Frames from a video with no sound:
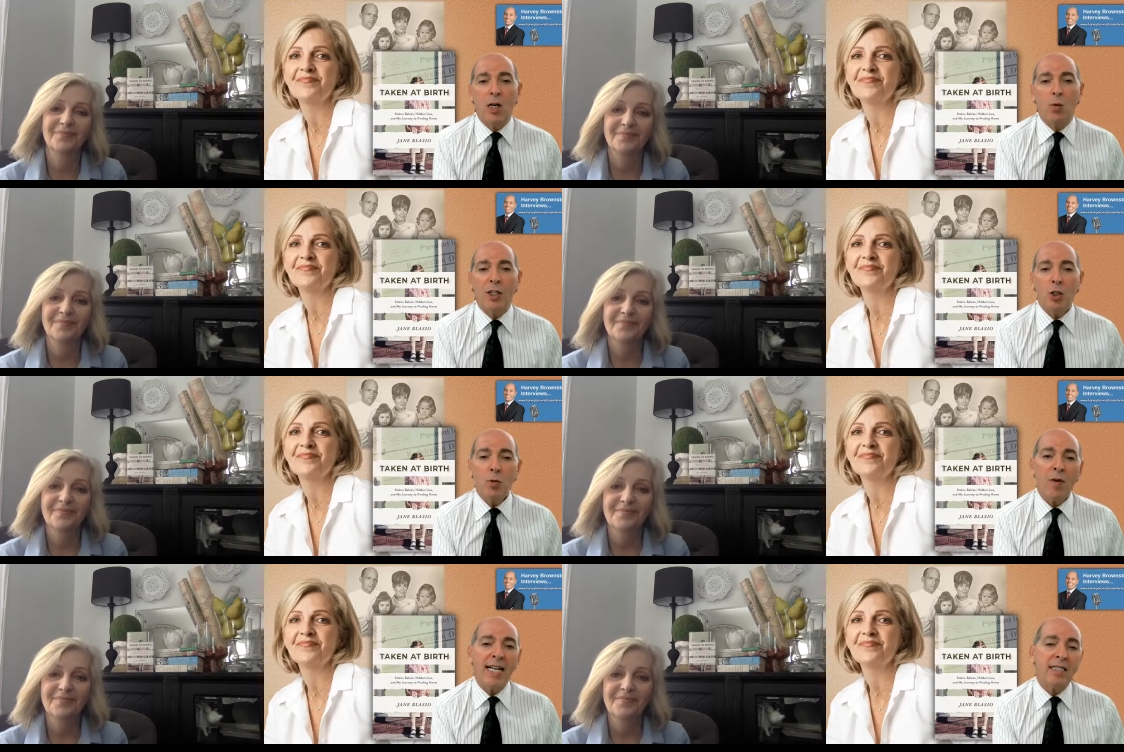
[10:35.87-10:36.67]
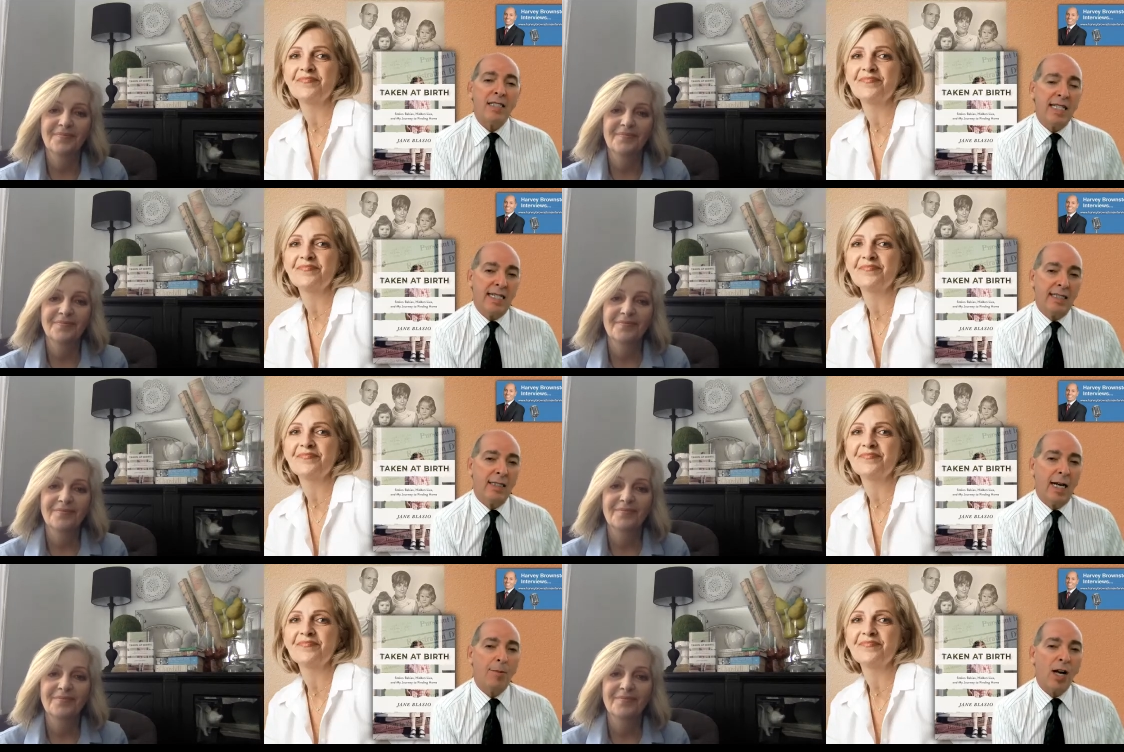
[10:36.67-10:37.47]
Speaker 1: When you were 18,
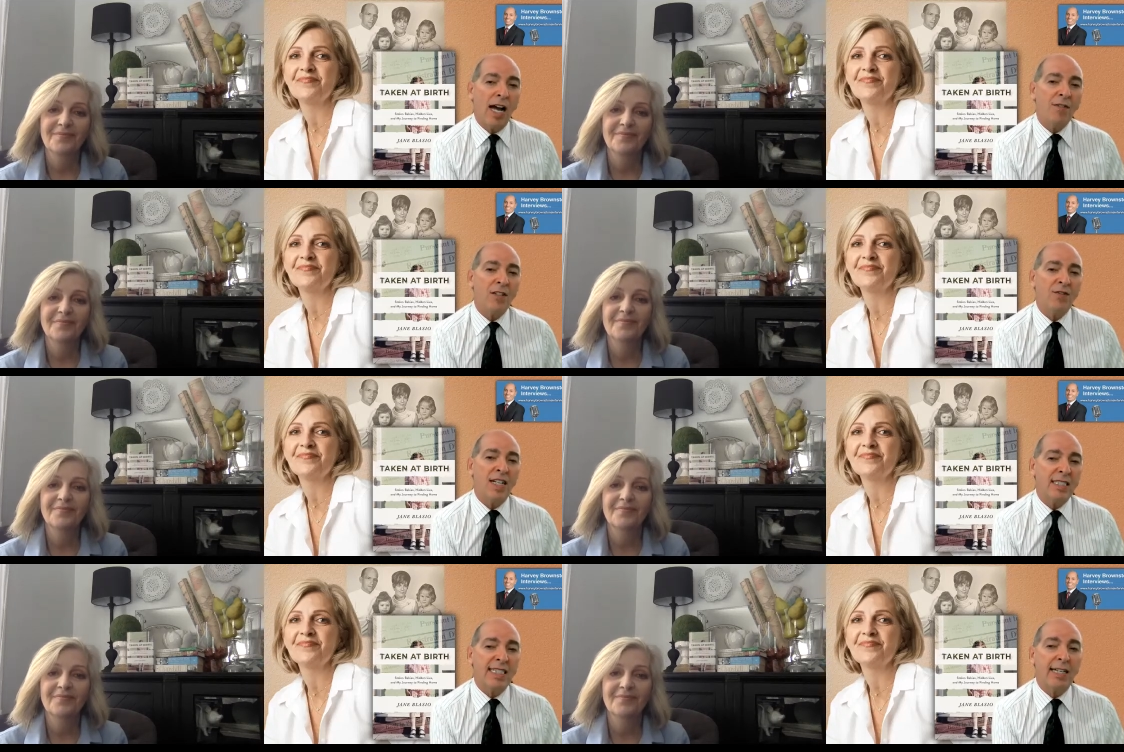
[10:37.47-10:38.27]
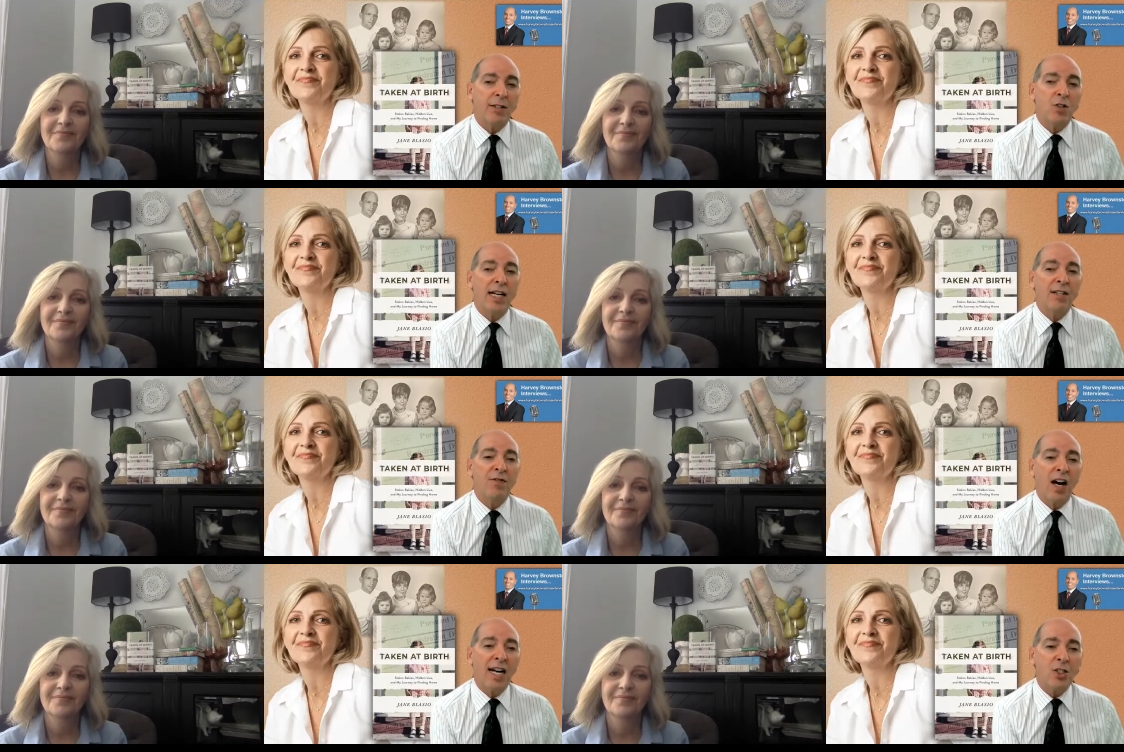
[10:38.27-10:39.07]
a private investigator
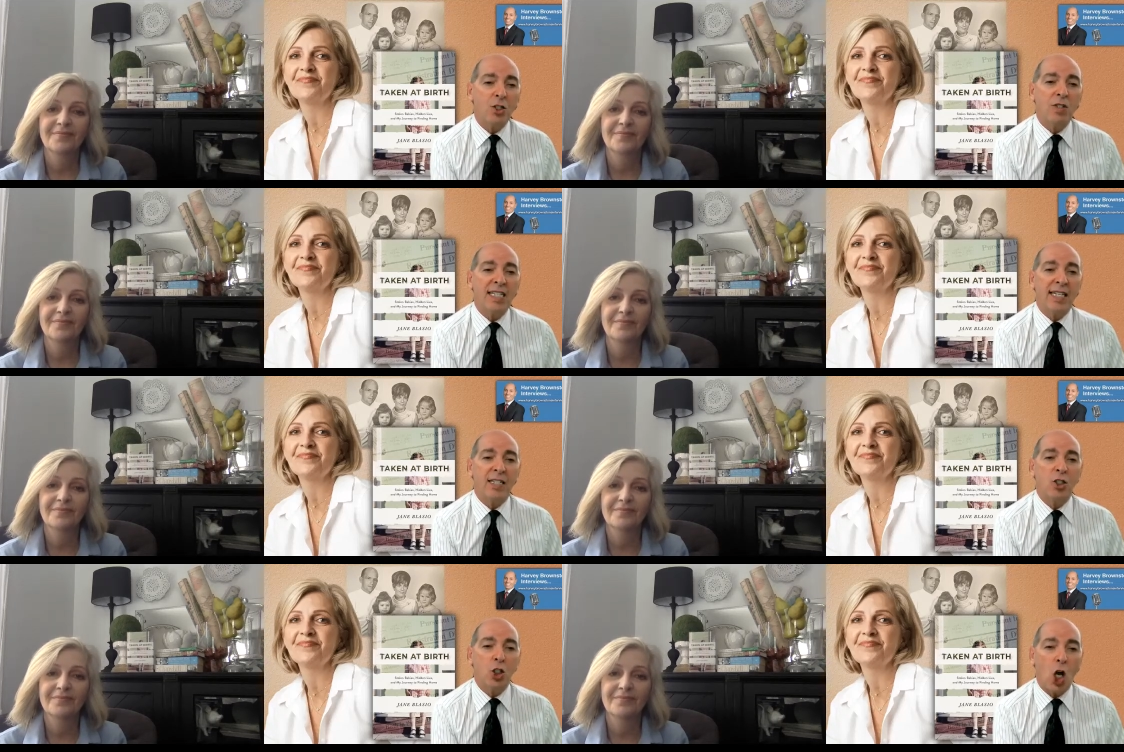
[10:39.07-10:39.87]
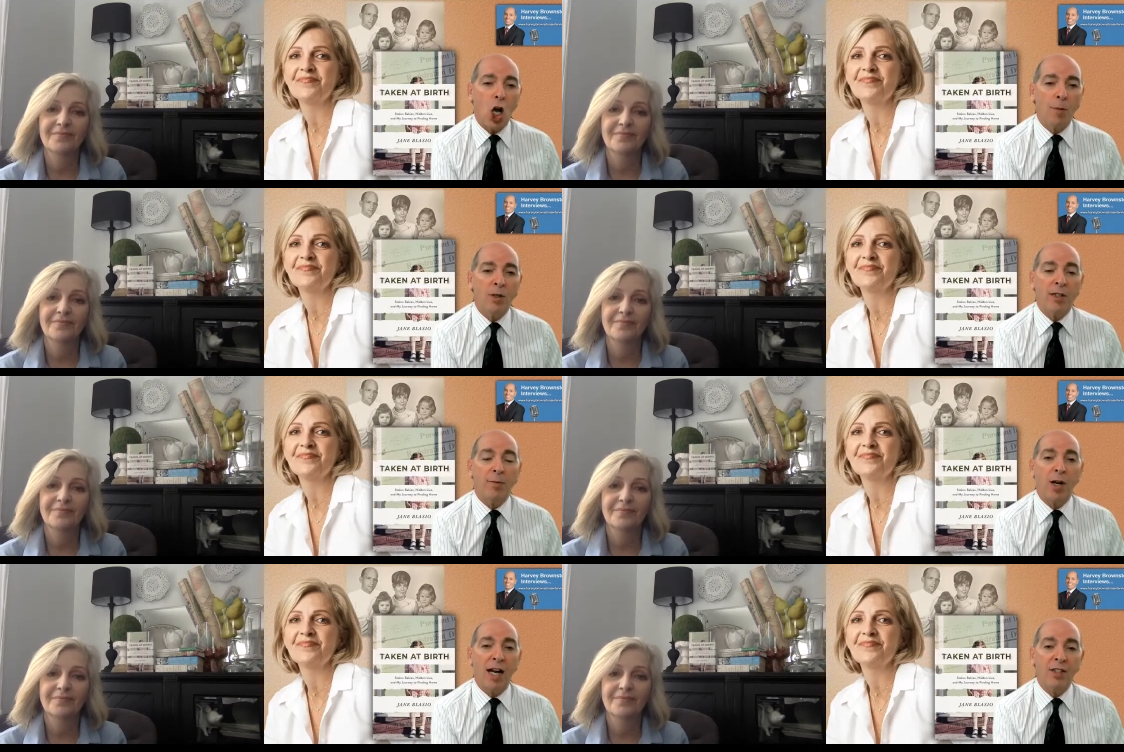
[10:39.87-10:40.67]
advised you to get a job with a
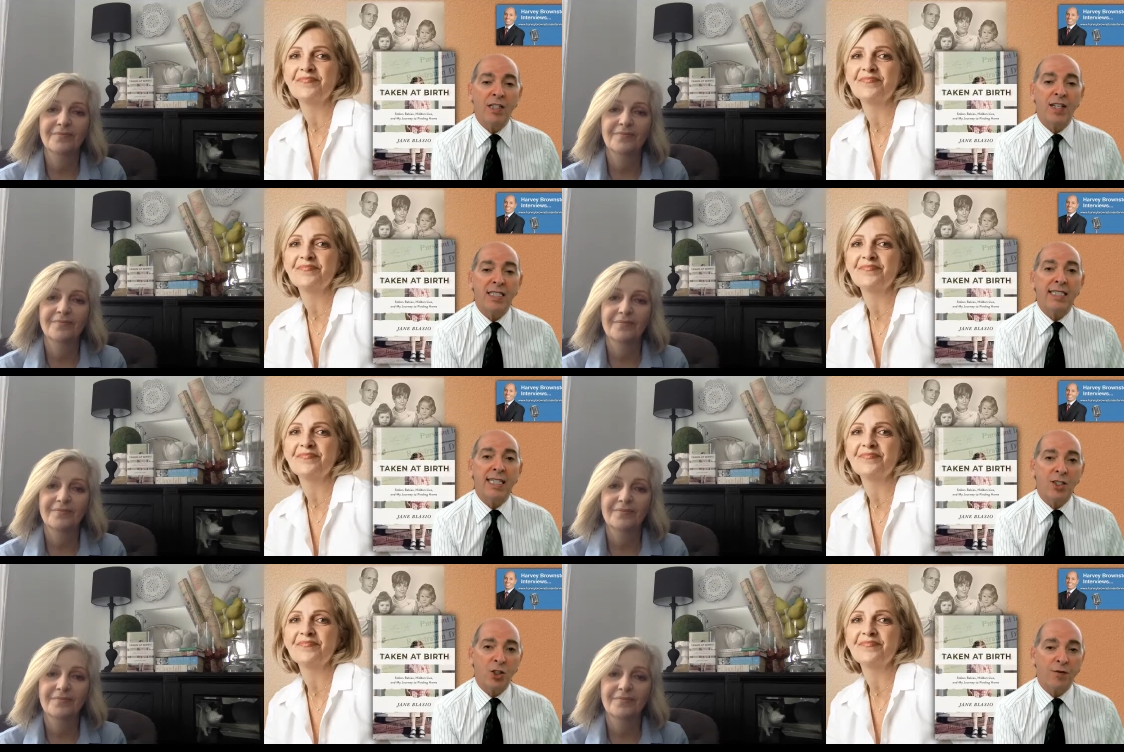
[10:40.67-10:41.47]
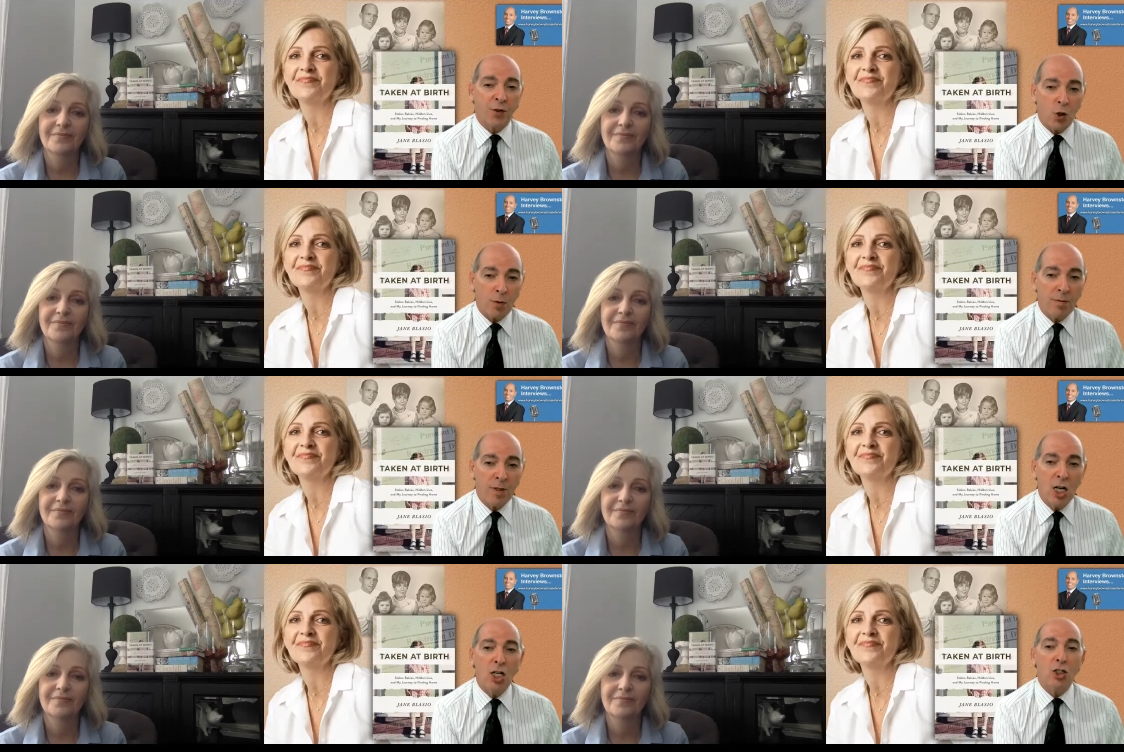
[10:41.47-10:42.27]
private investigation firm
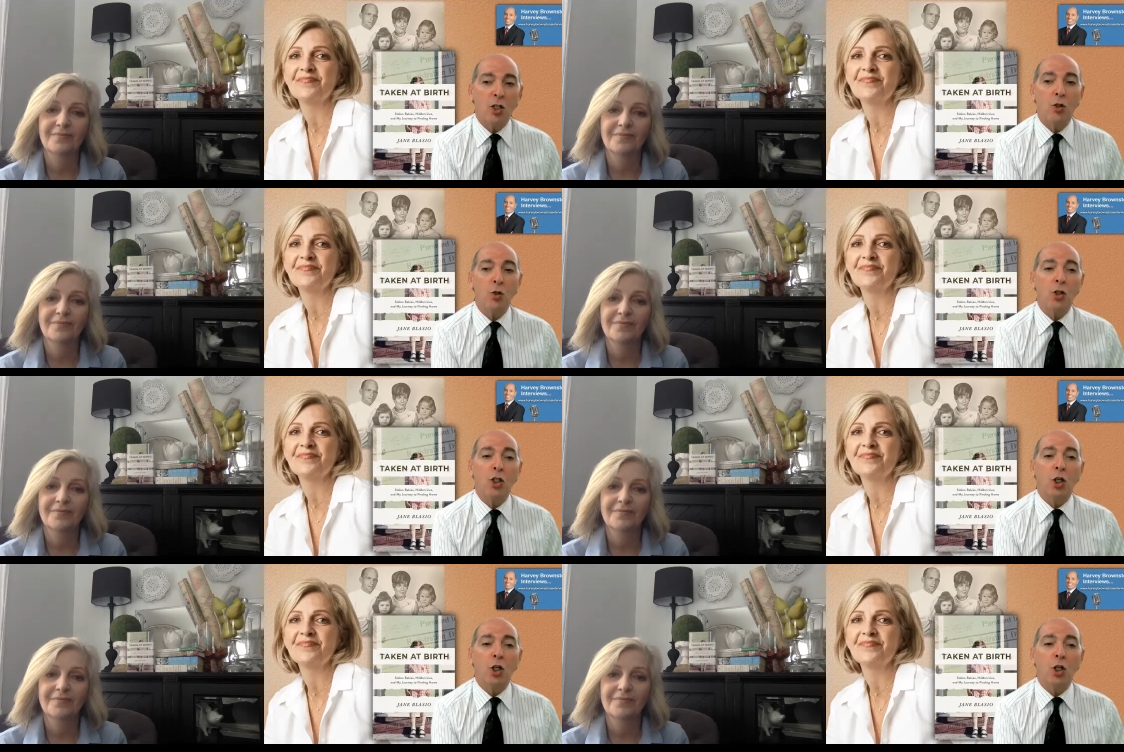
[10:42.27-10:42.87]
so you could